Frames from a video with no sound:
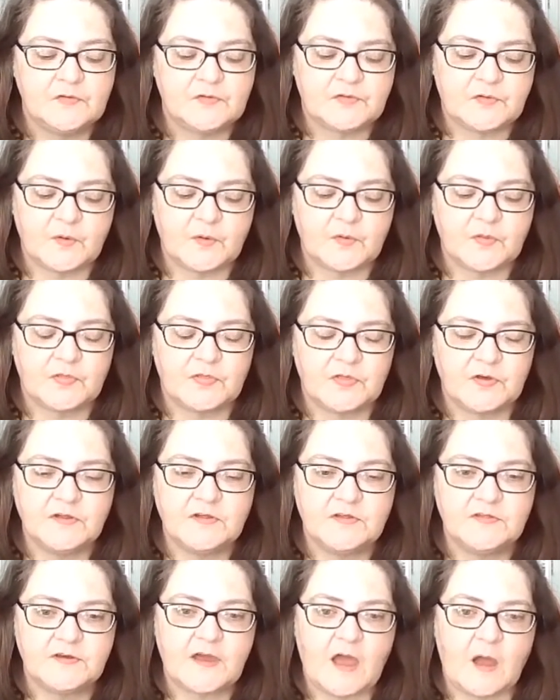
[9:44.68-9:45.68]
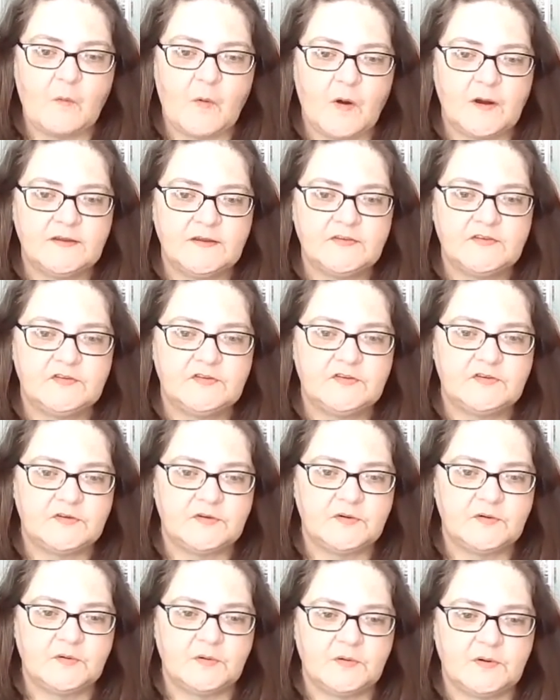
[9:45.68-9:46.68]
So the only thing I wanted to
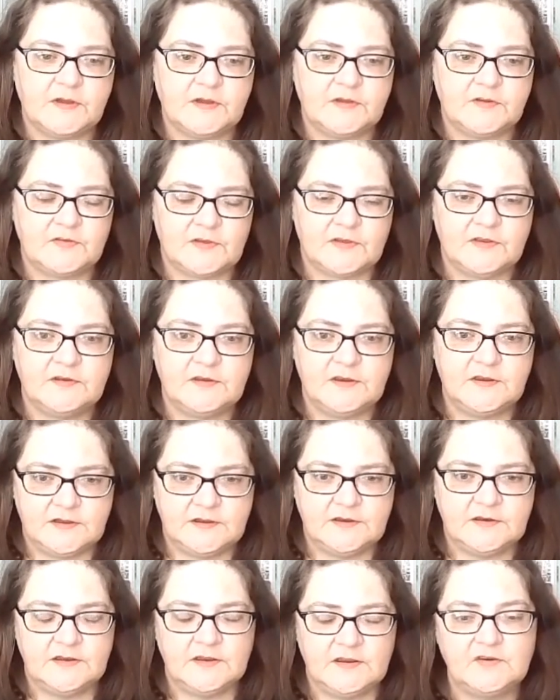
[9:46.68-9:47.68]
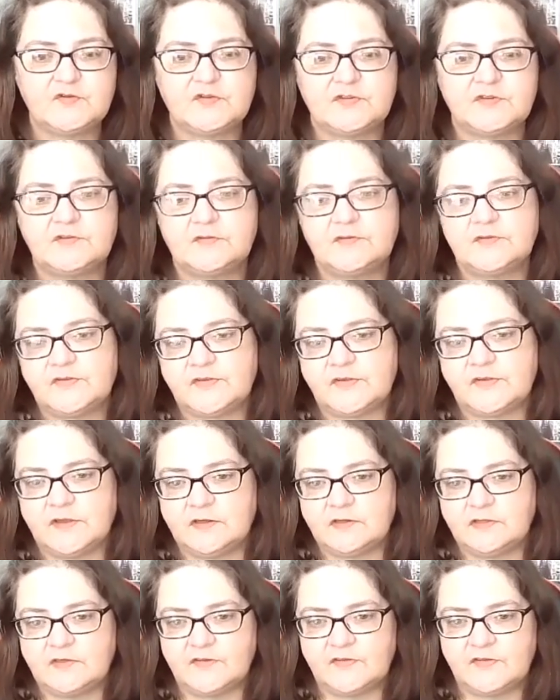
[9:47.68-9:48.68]
do is in
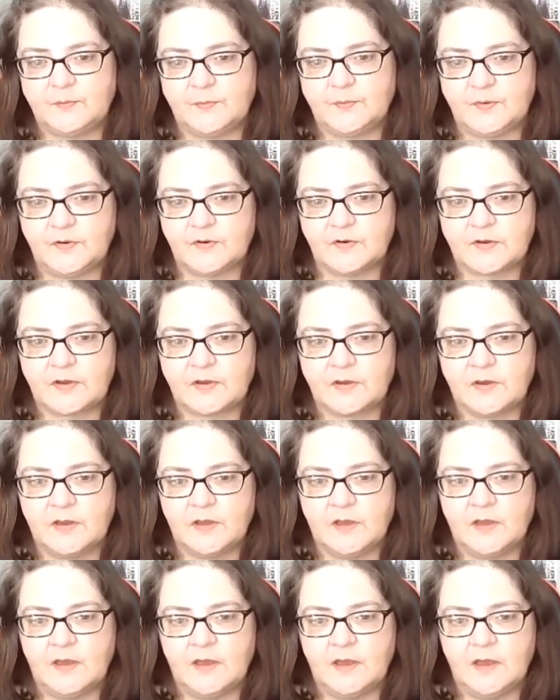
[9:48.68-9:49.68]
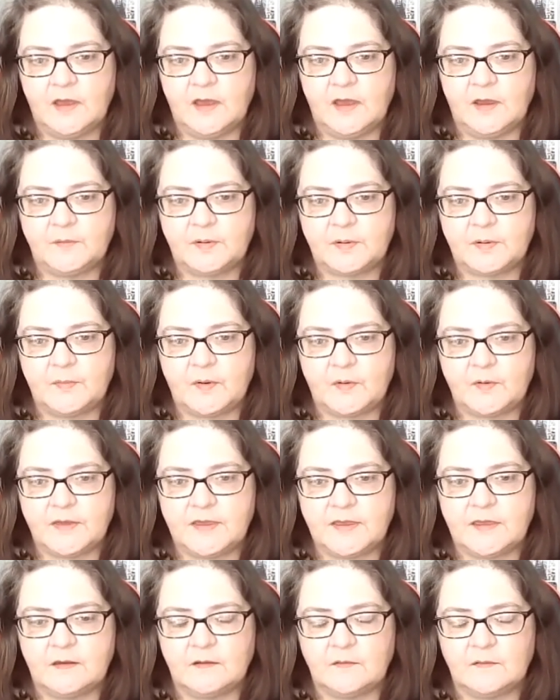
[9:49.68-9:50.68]
introducing this book and
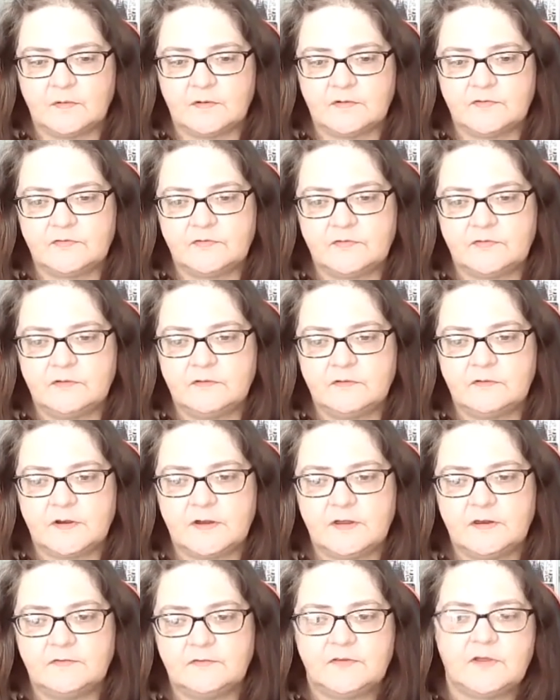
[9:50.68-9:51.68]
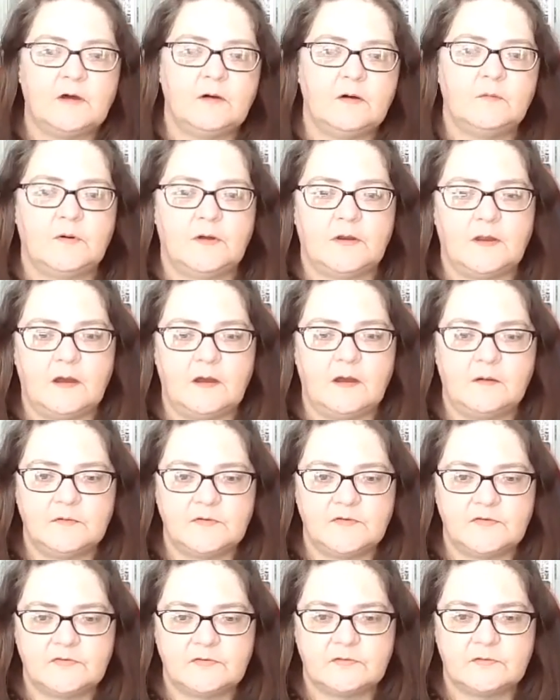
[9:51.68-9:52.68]
promoting it was to kind of tell what I
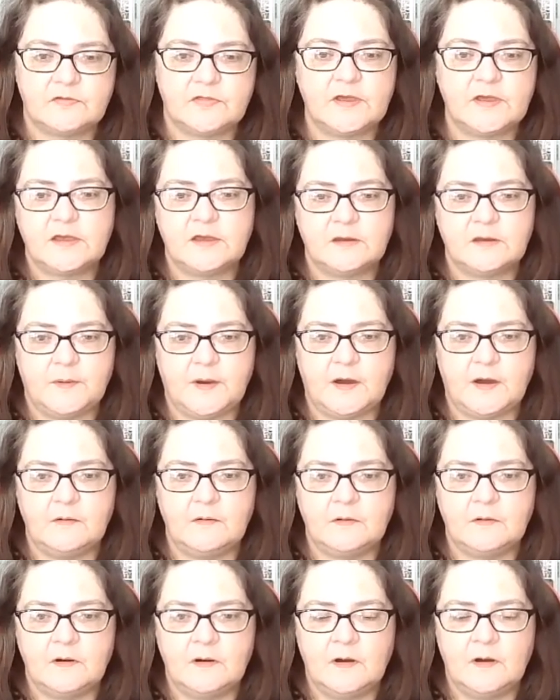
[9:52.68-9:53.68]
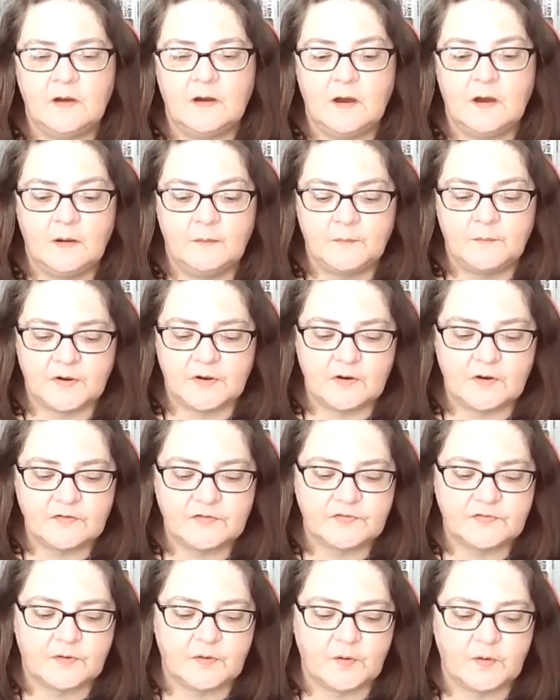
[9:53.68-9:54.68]
was thinking about, but
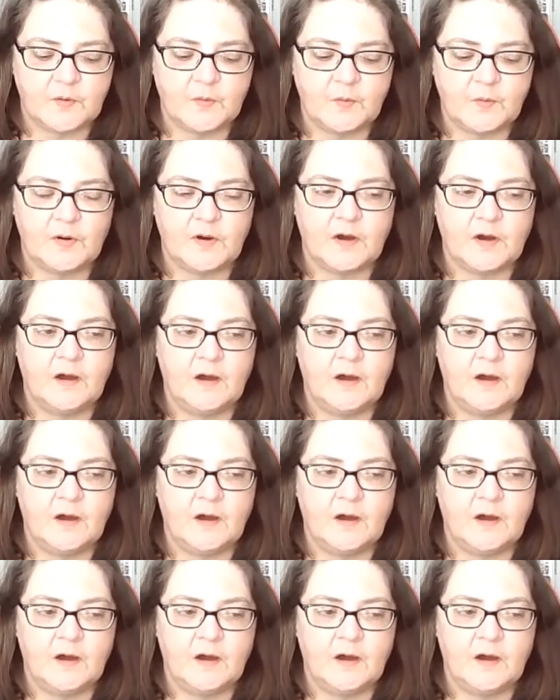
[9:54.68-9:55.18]
also,